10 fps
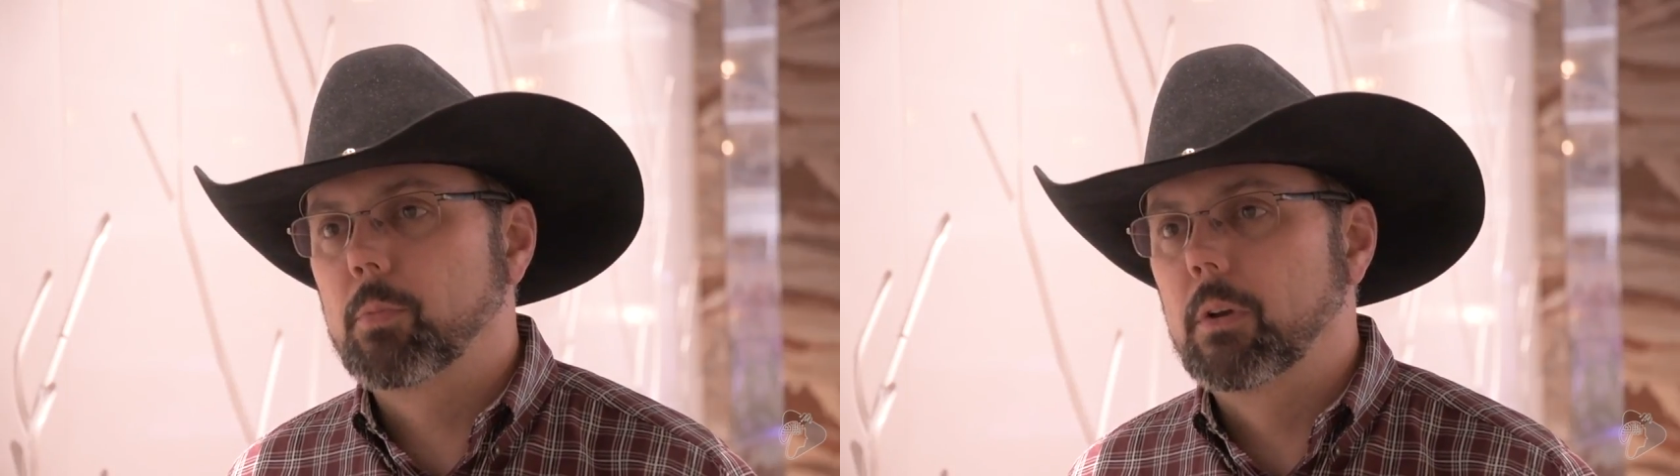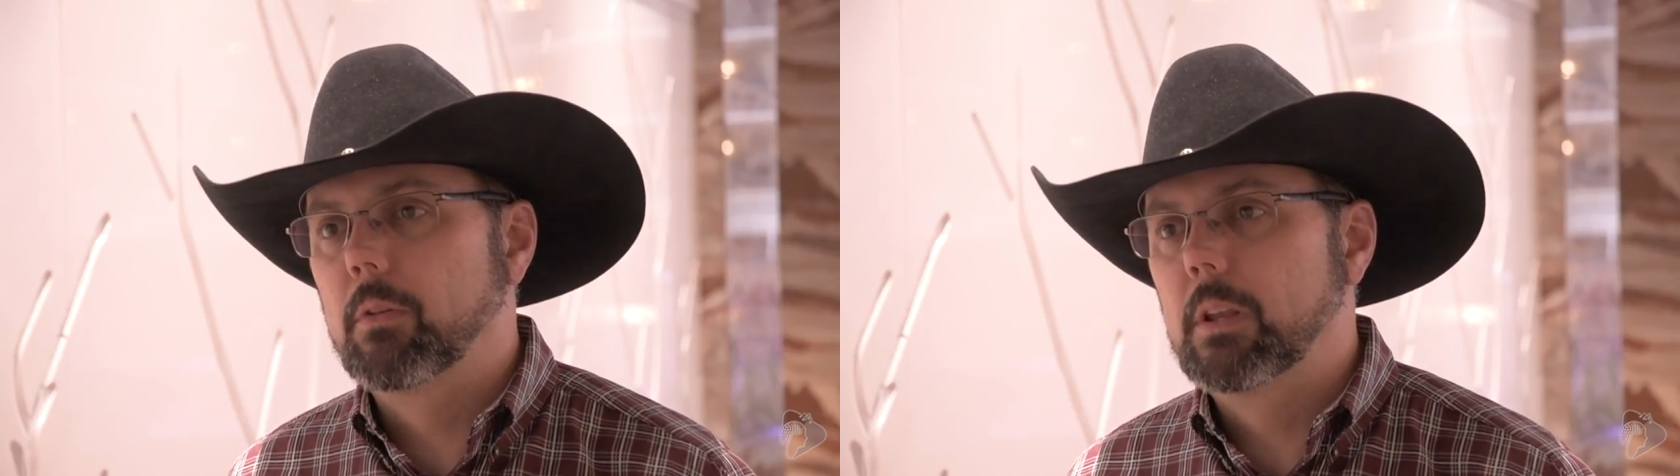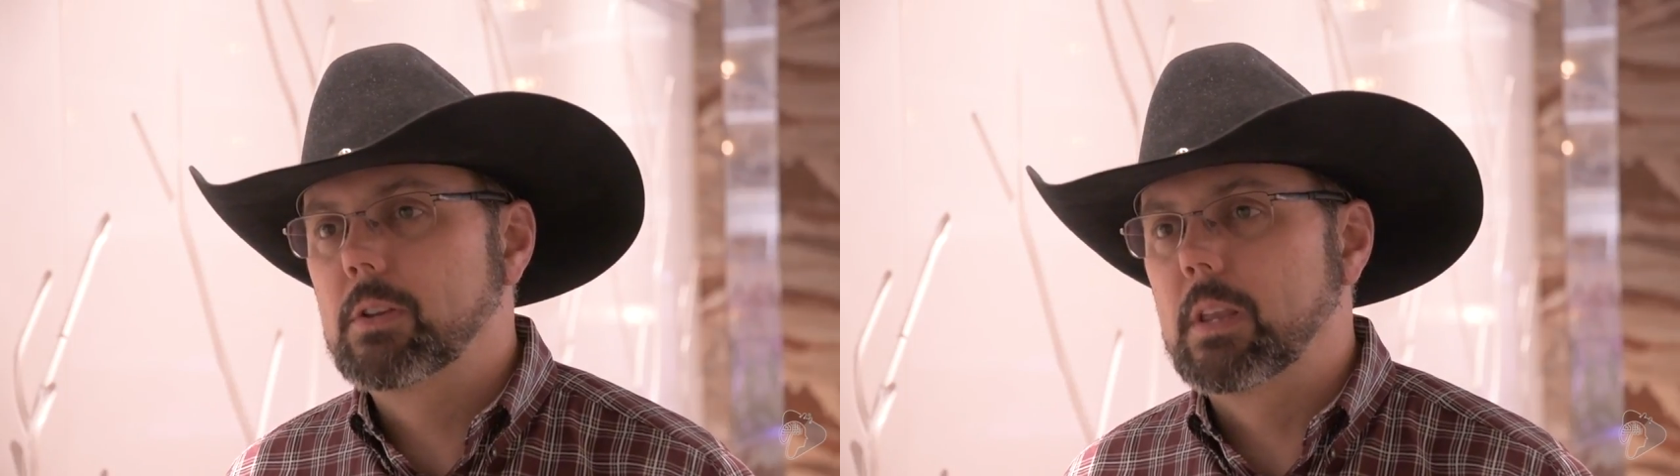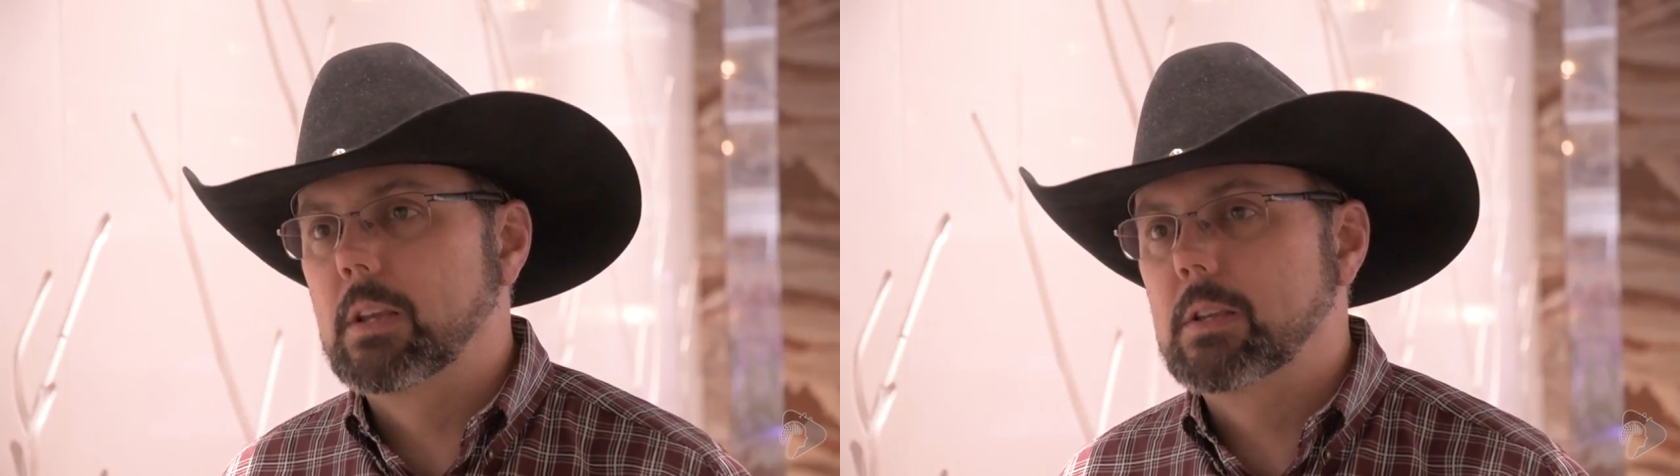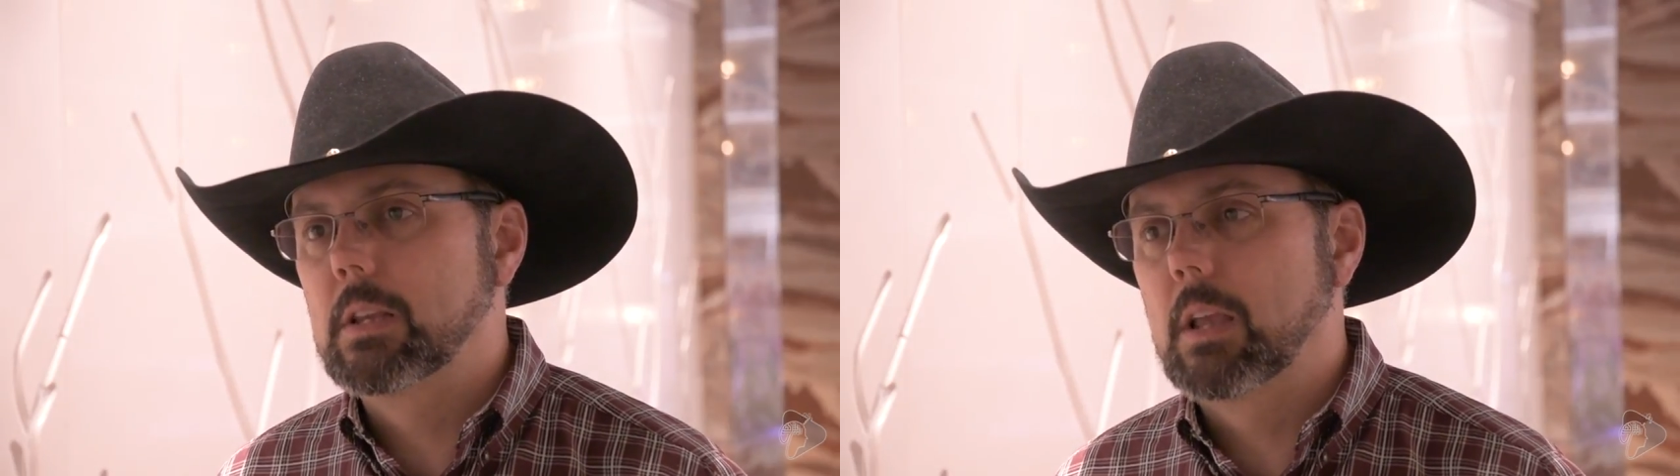pre-release
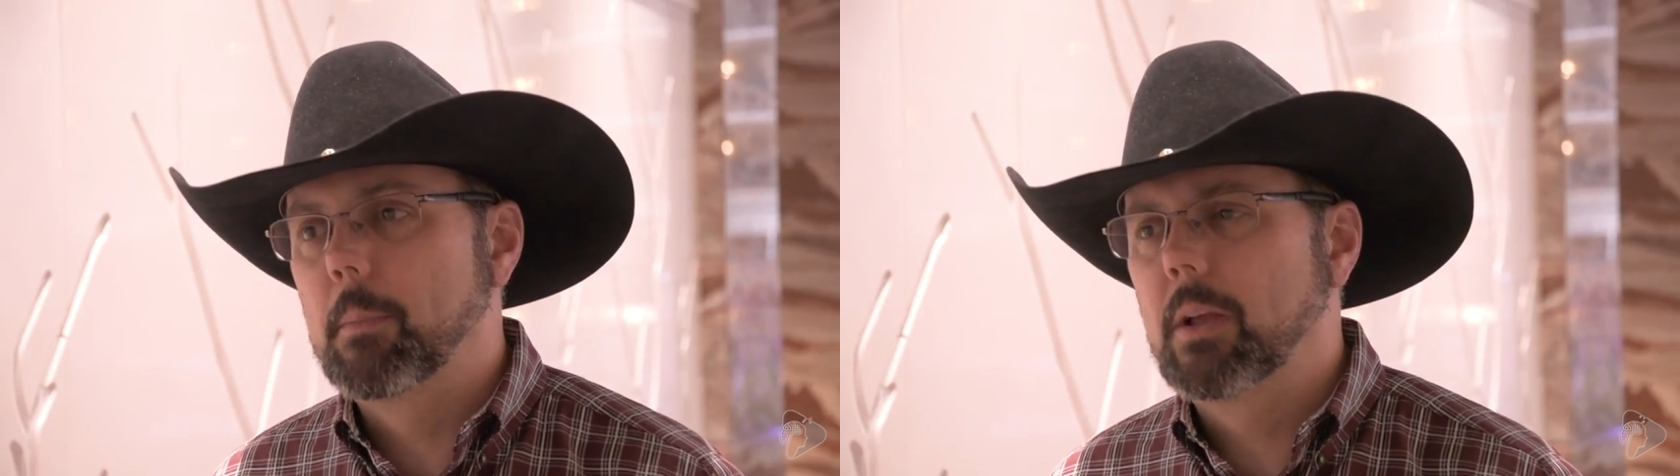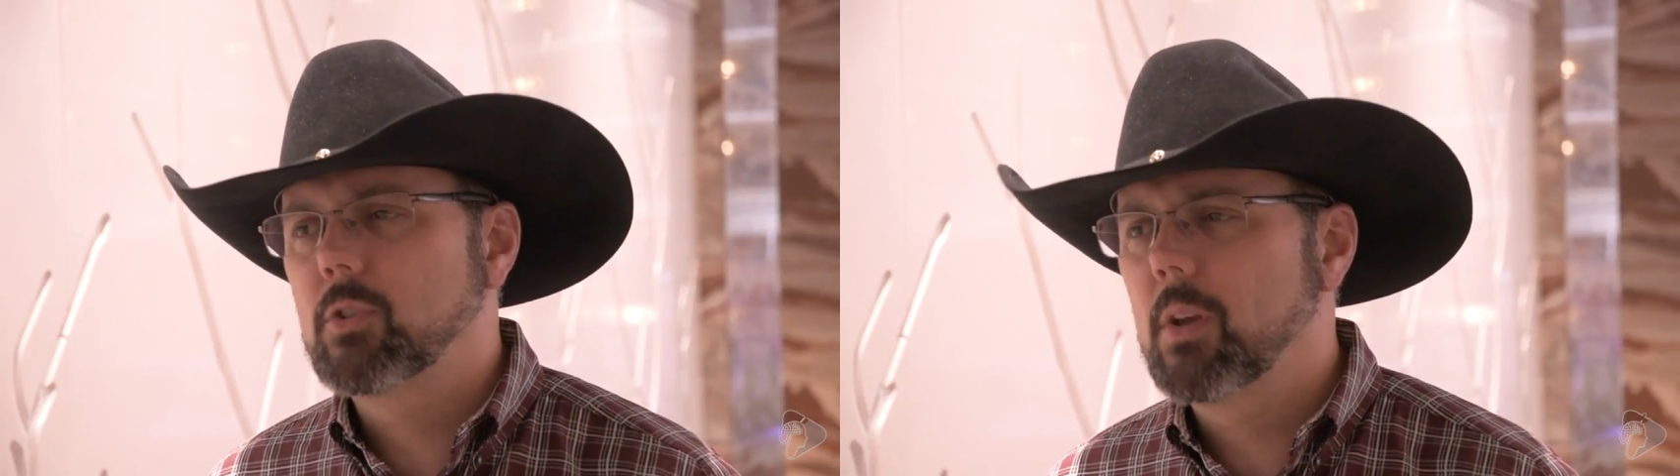things that come out.